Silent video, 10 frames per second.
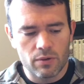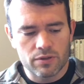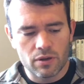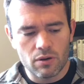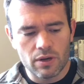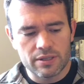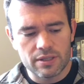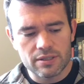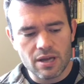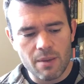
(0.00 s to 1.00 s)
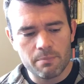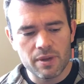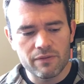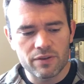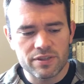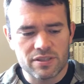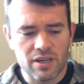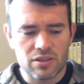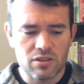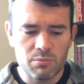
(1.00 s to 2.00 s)
Now we're just going to go right to the top. Me versus
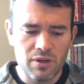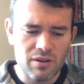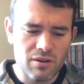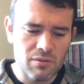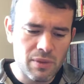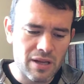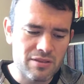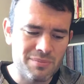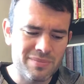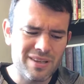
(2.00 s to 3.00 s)
Nick should be a good matchup.